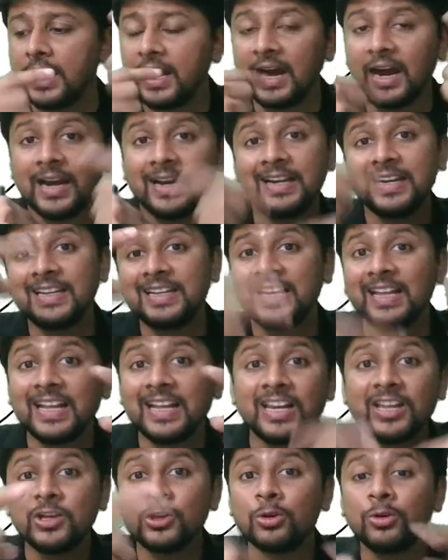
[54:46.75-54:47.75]

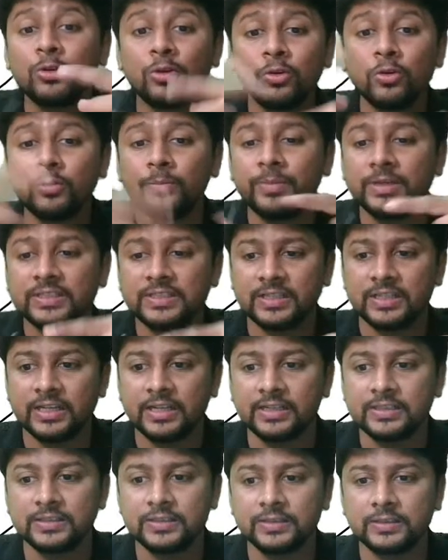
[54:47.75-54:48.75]
until you do
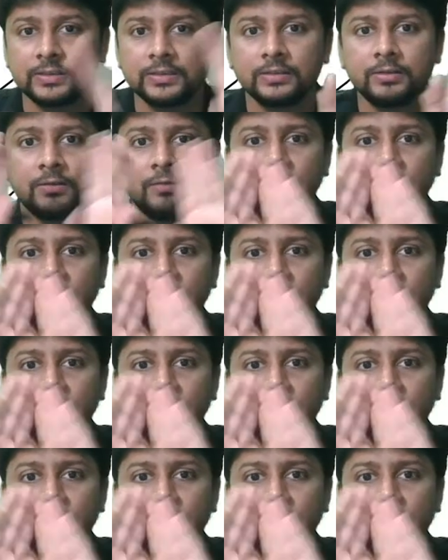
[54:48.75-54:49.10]
business,